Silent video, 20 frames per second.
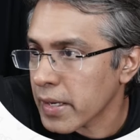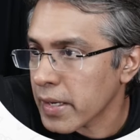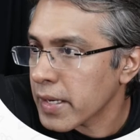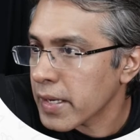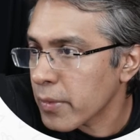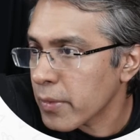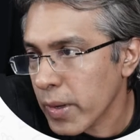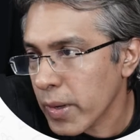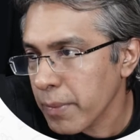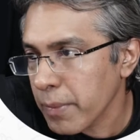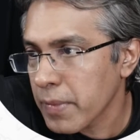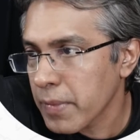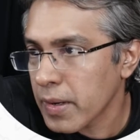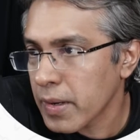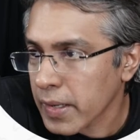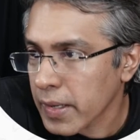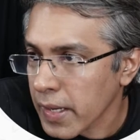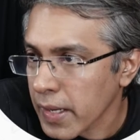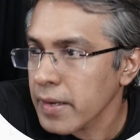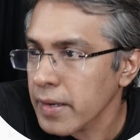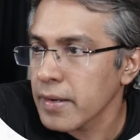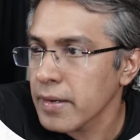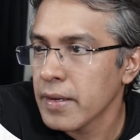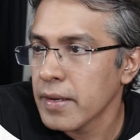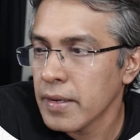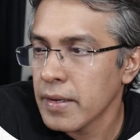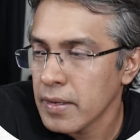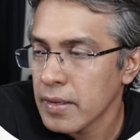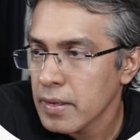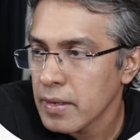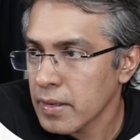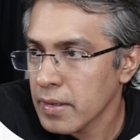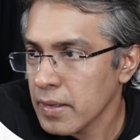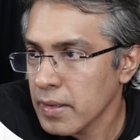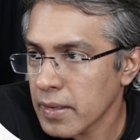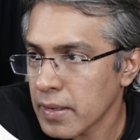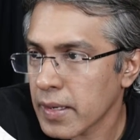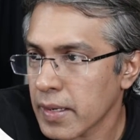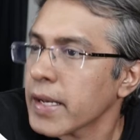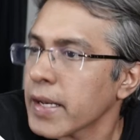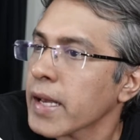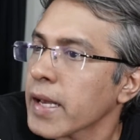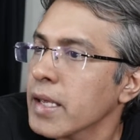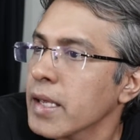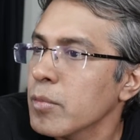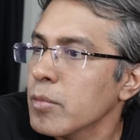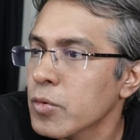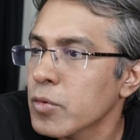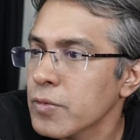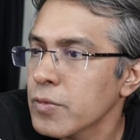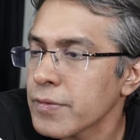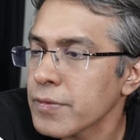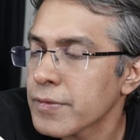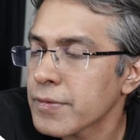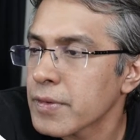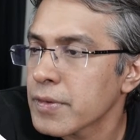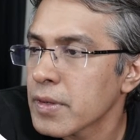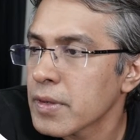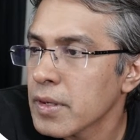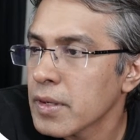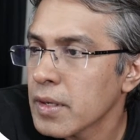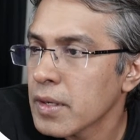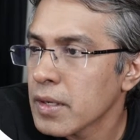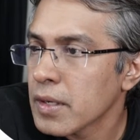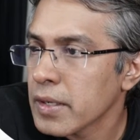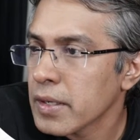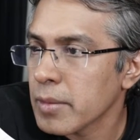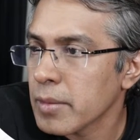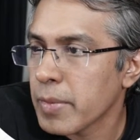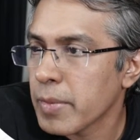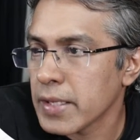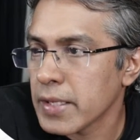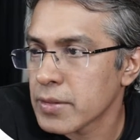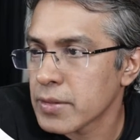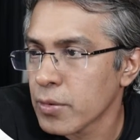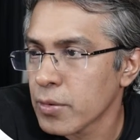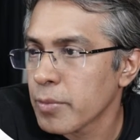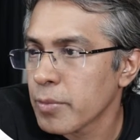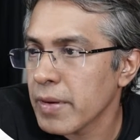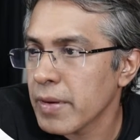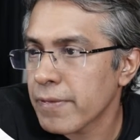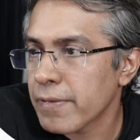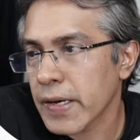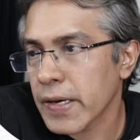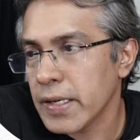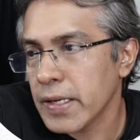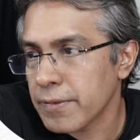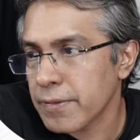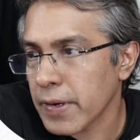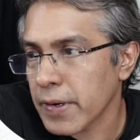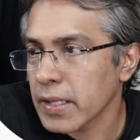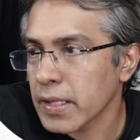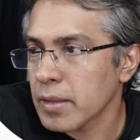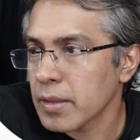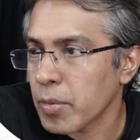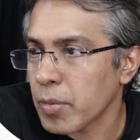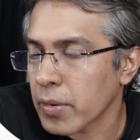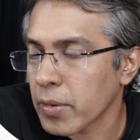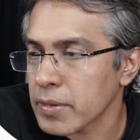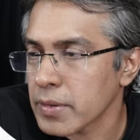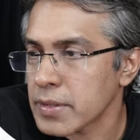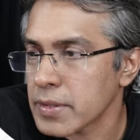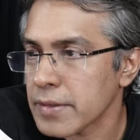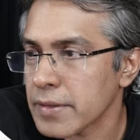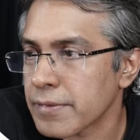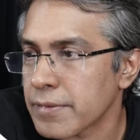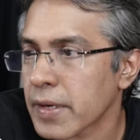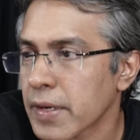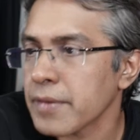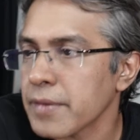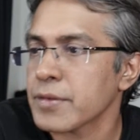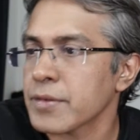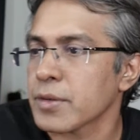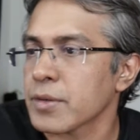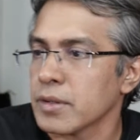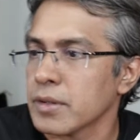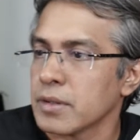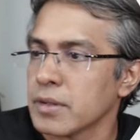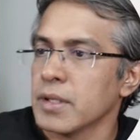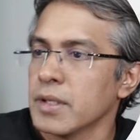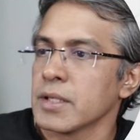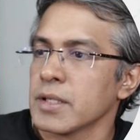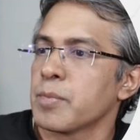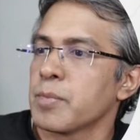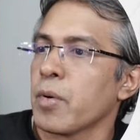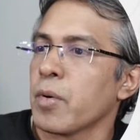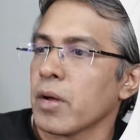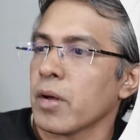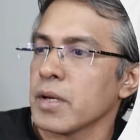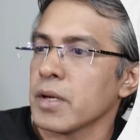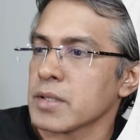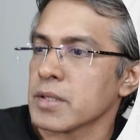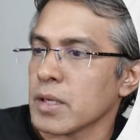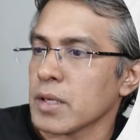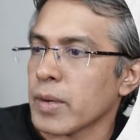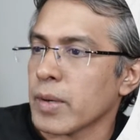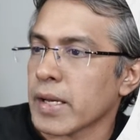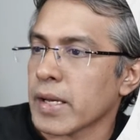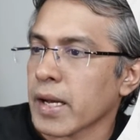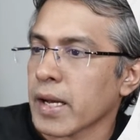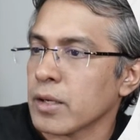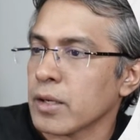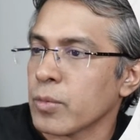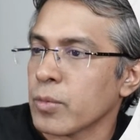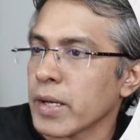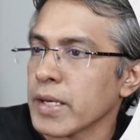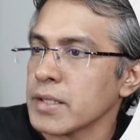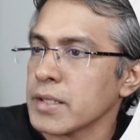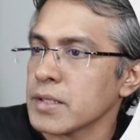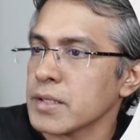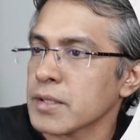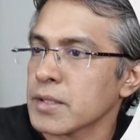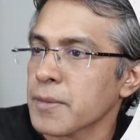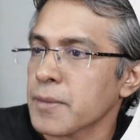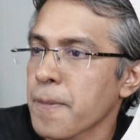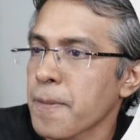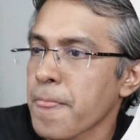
anyway. Again, an attacking move. He plays rook b5, defending the pawn on c5. So this pawn is now attacked twice,